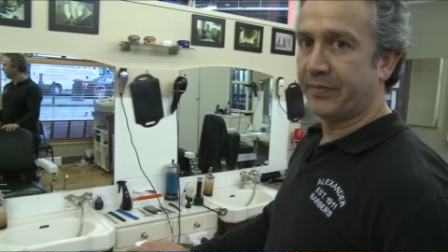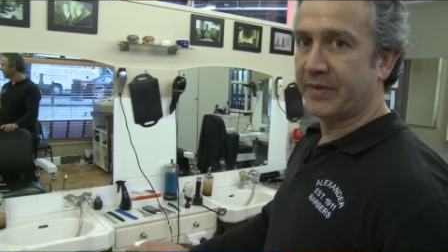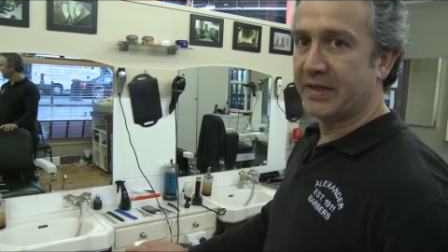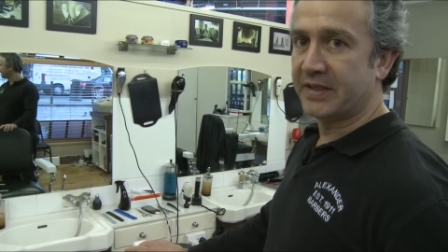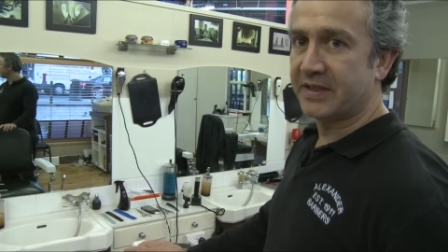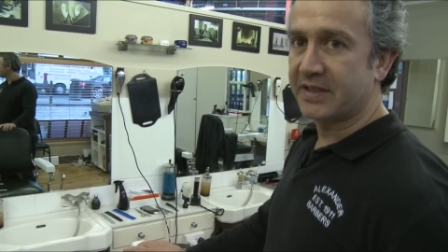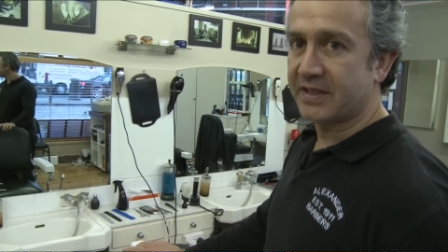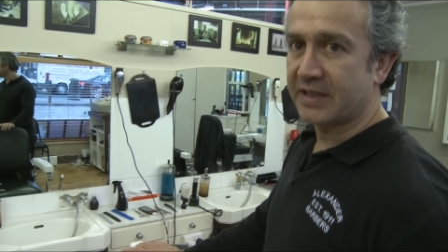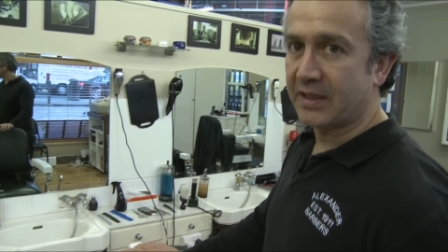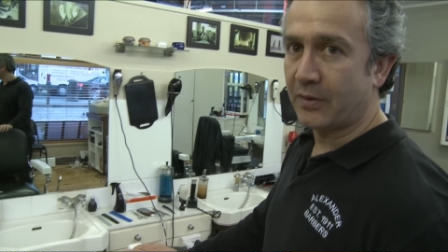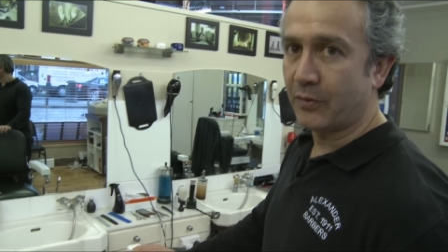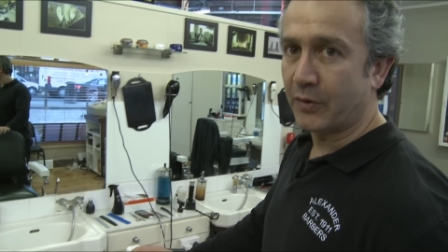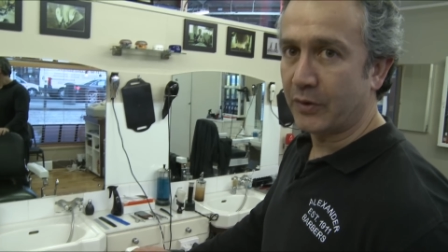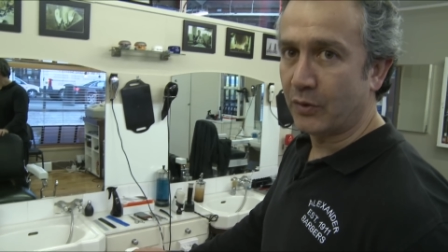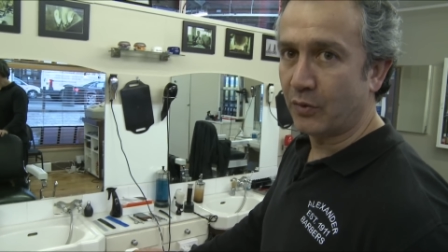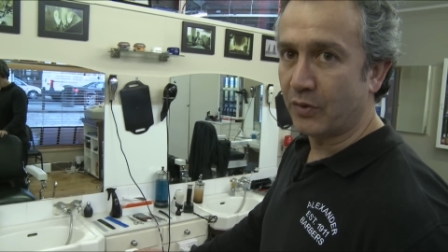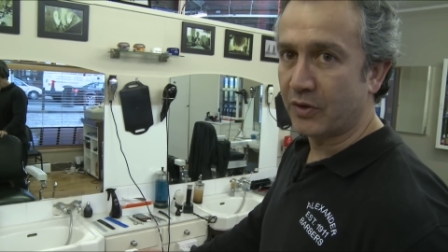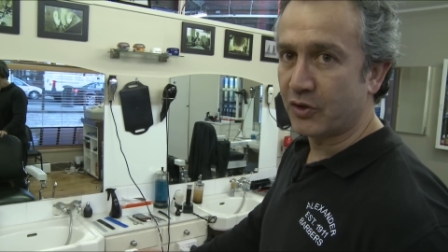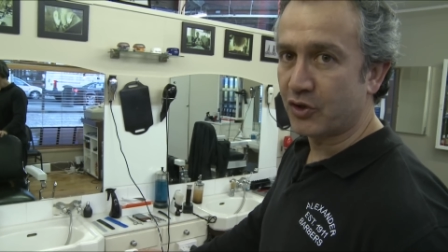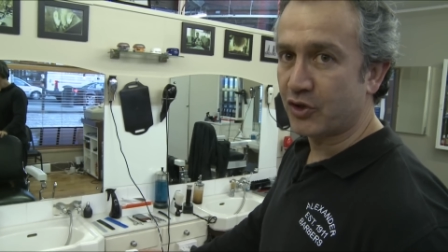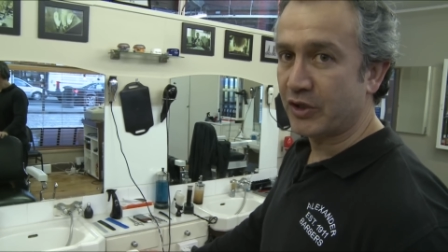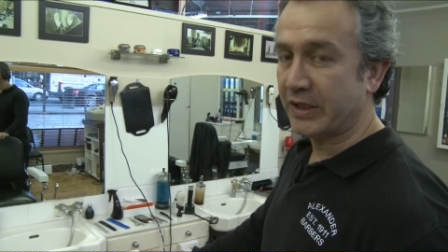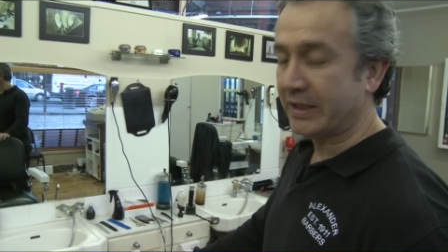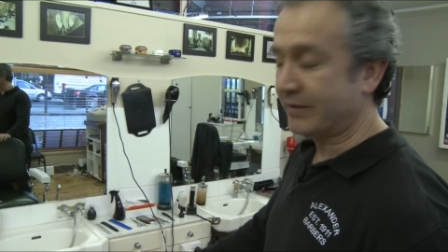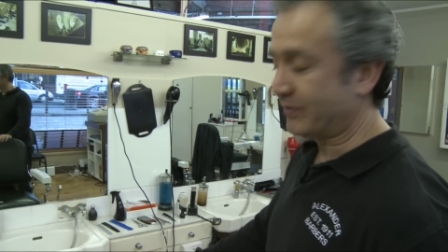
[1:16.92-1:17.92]
This is how we do the
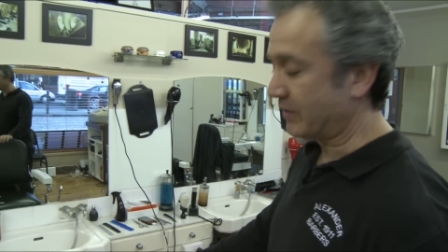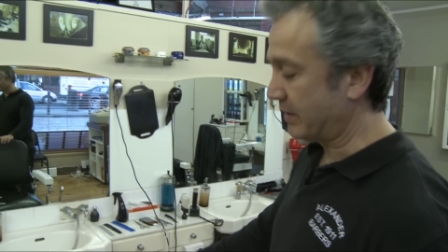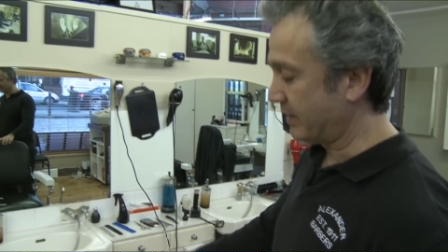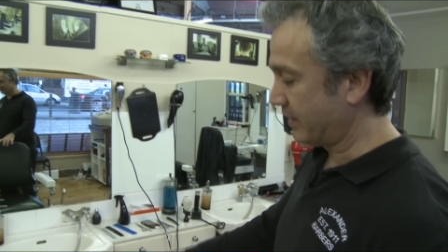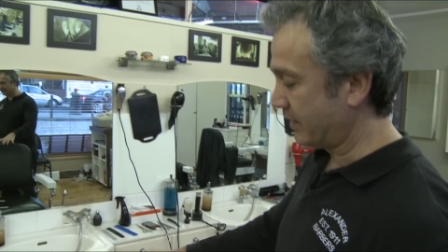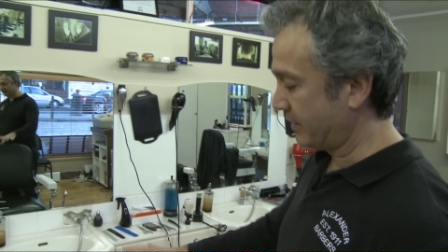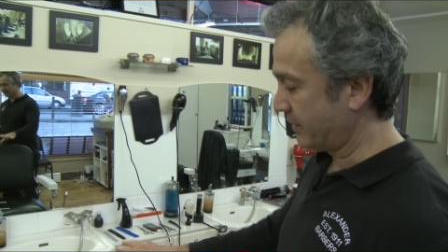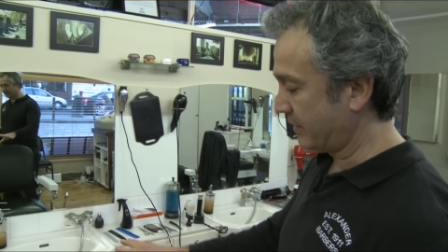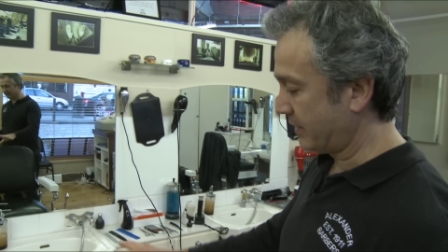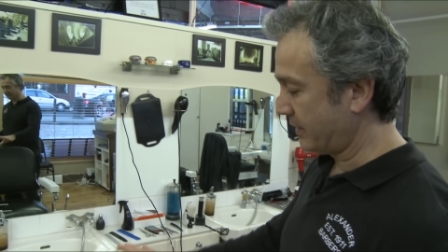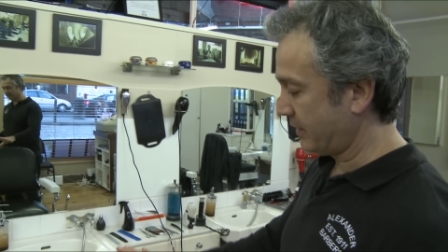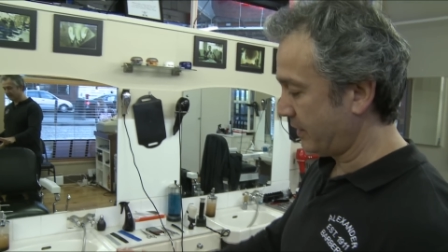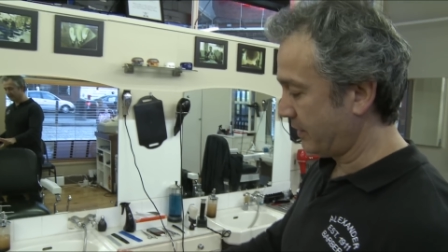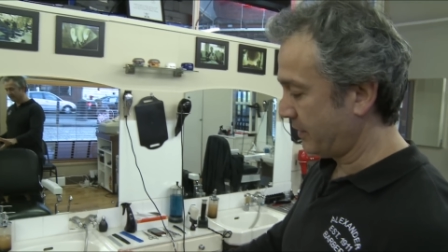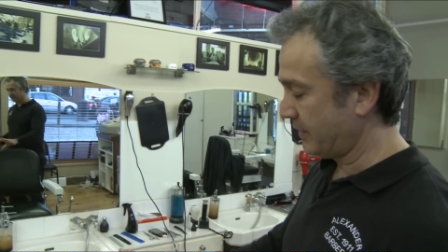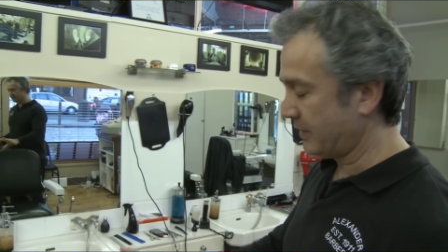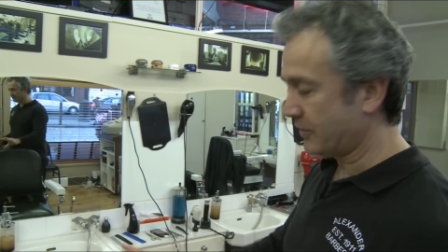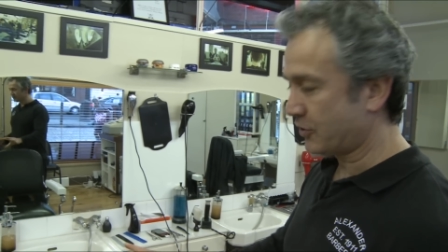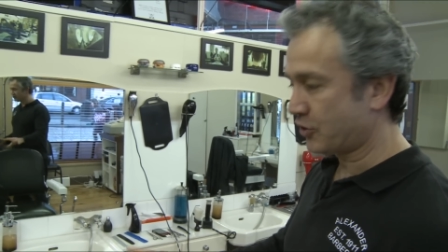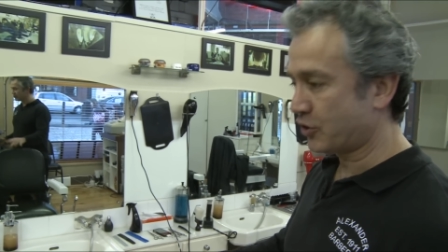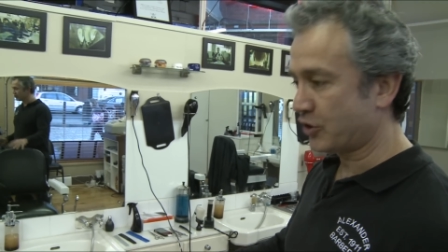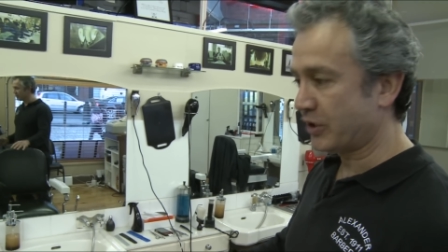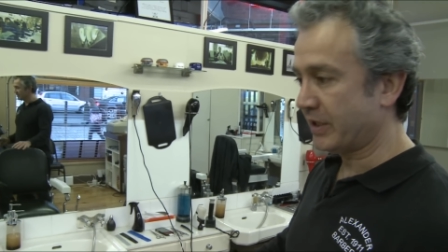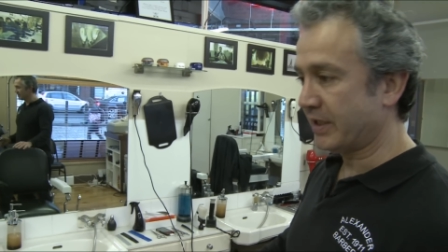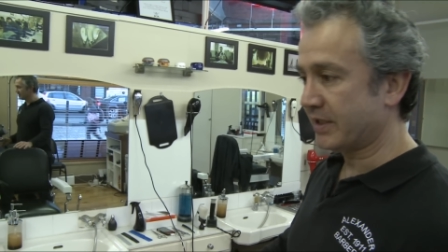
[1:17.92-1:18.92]
chairs.
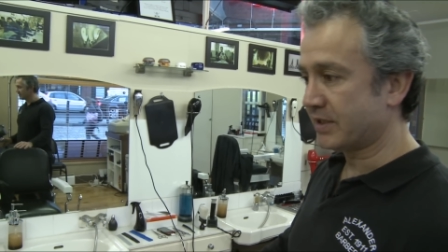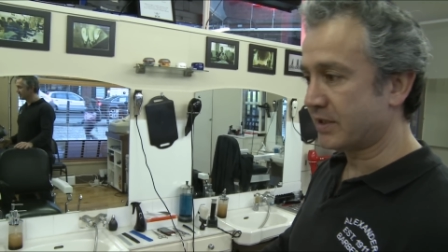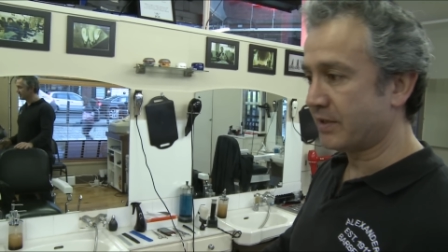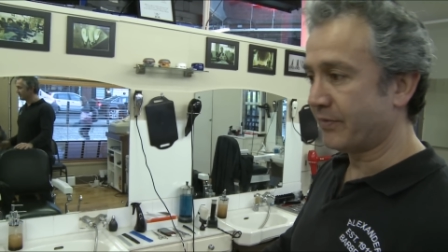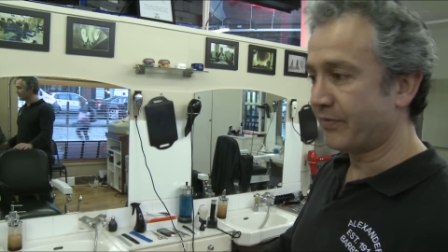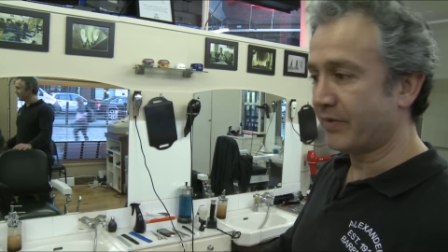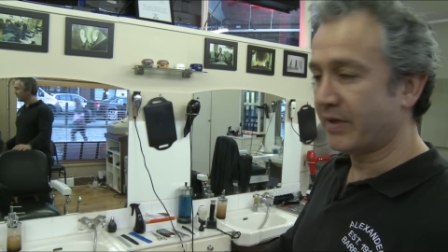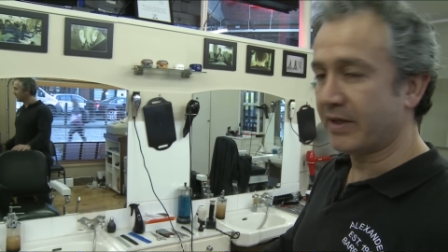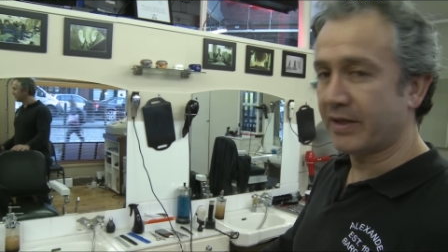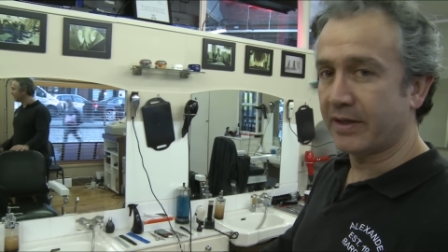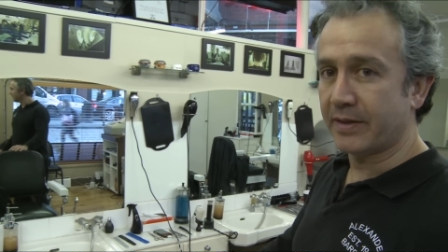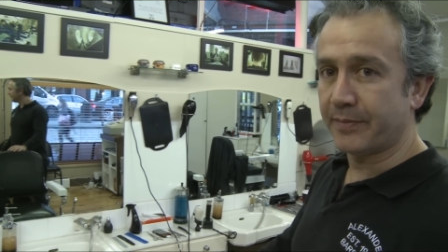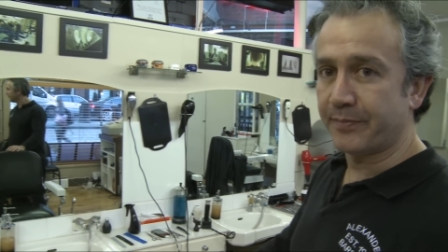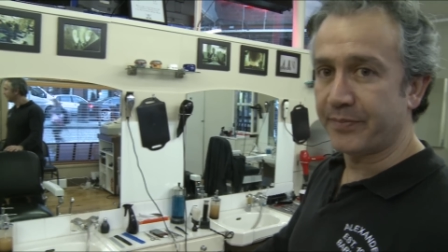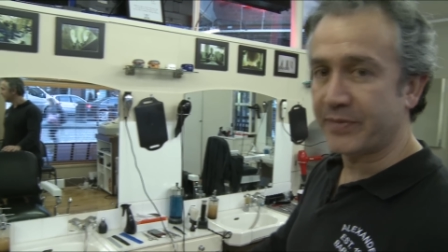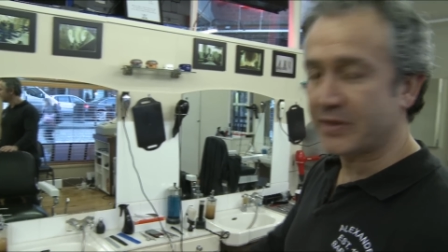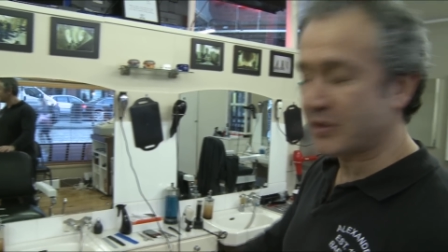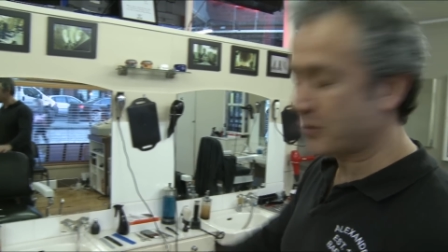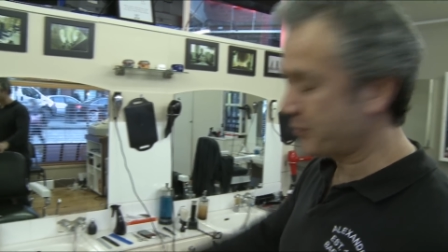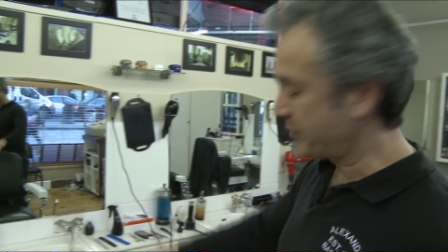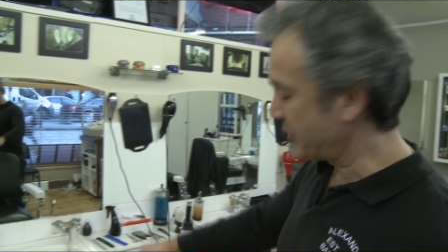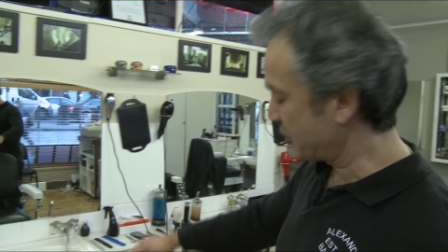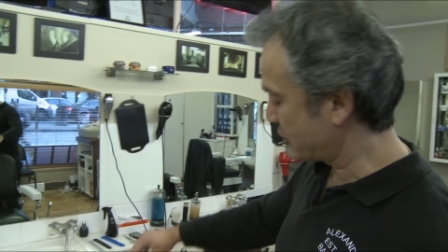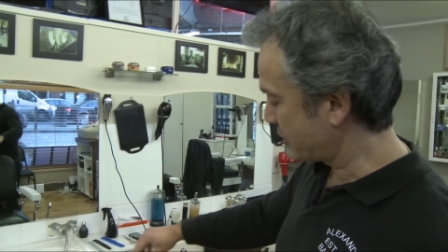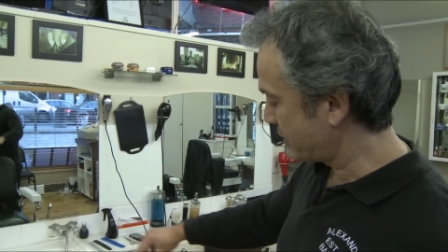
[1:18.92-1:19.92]
These chairs have a
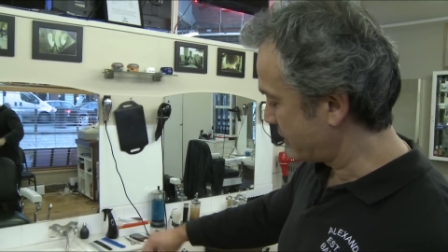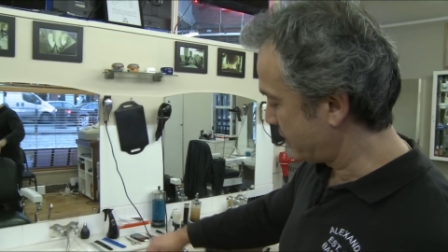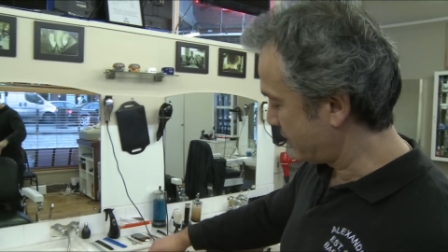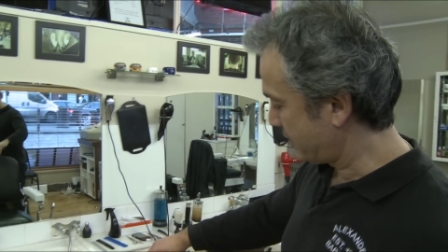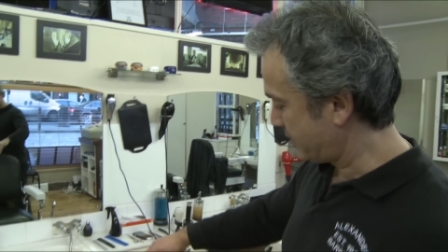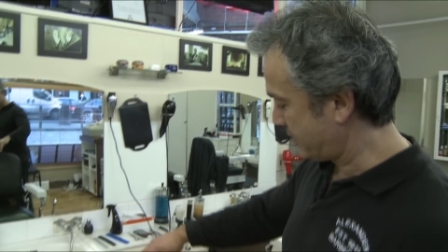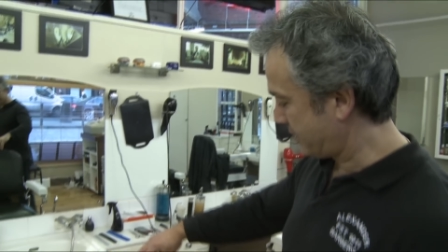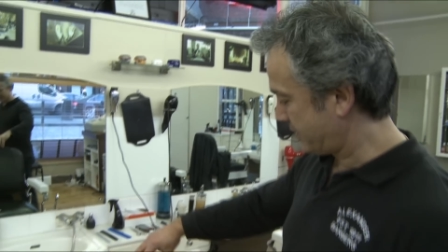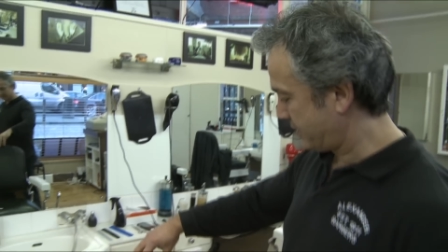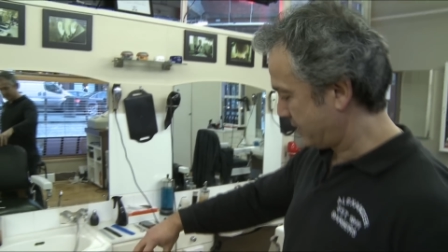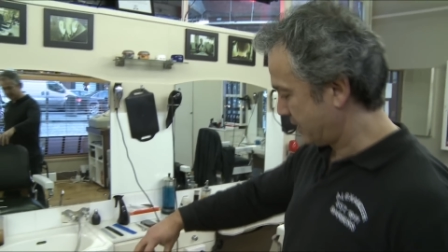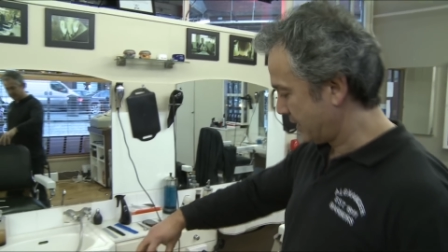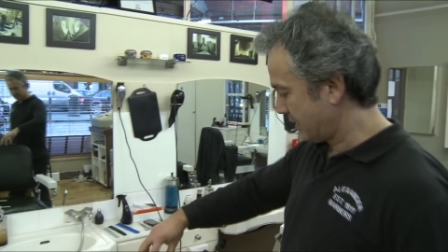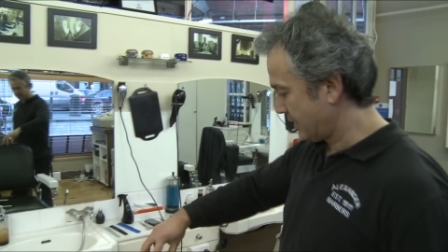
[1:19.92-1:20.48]
special uh,